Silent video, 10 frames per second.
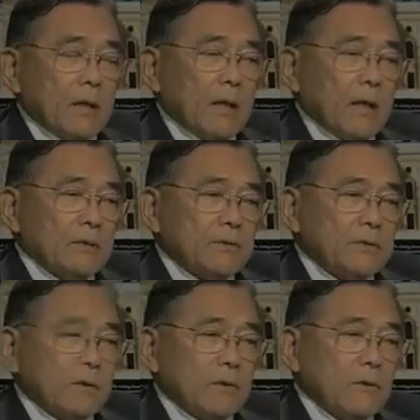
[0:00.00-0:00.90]
And
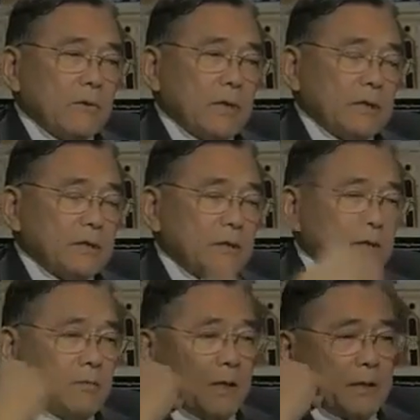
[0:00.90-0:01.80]
so I said
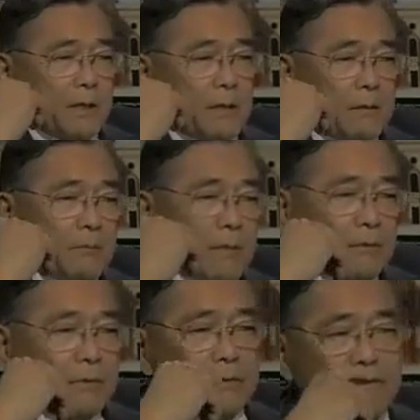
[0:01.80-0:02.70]
to Monty
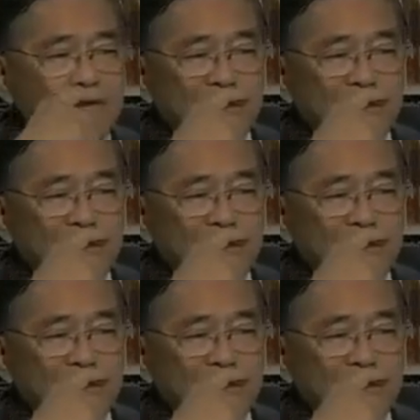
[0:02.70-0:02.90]
Belger,